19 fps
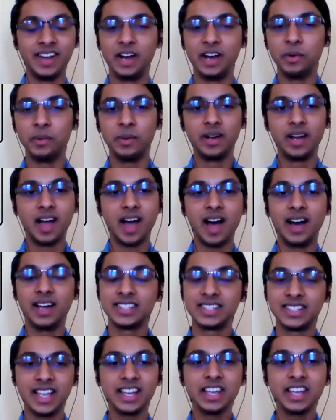Now,
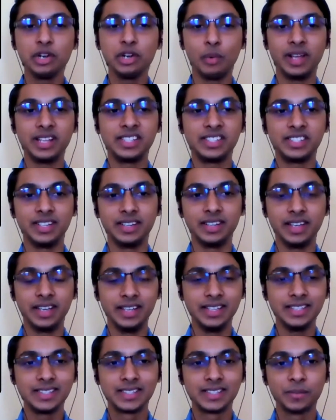our second question
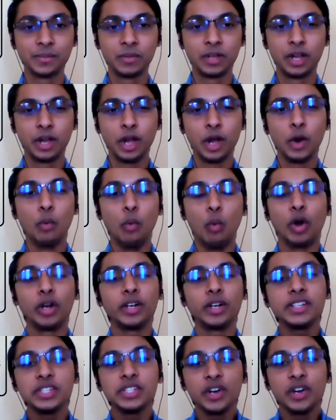is
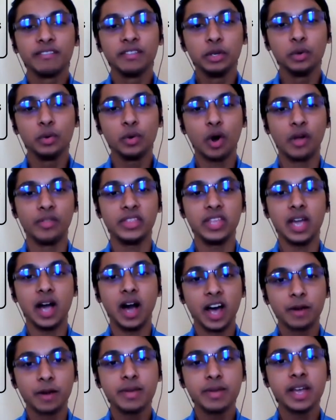What is your view on the
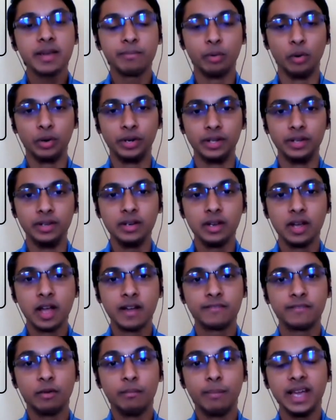RBI portal
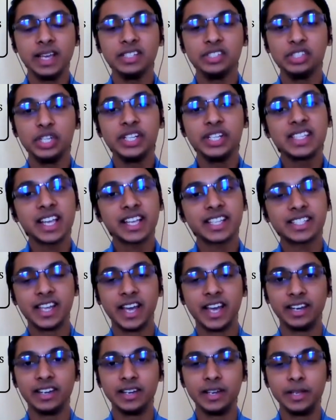for buying G-Secs
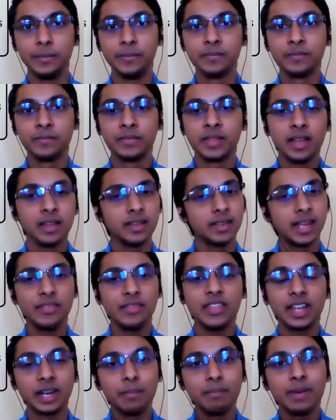directly?
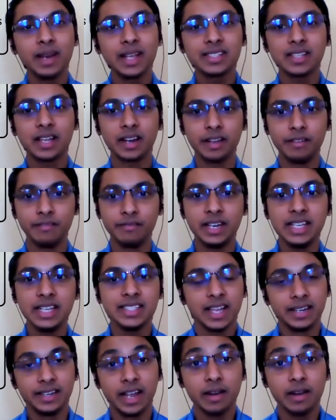Can they replace our
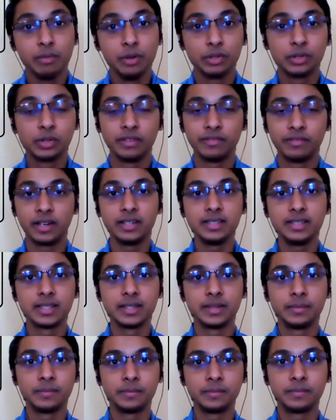FDs and debt mutual
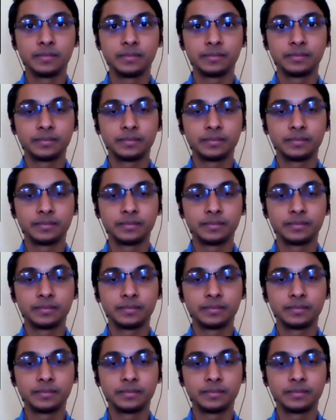funds?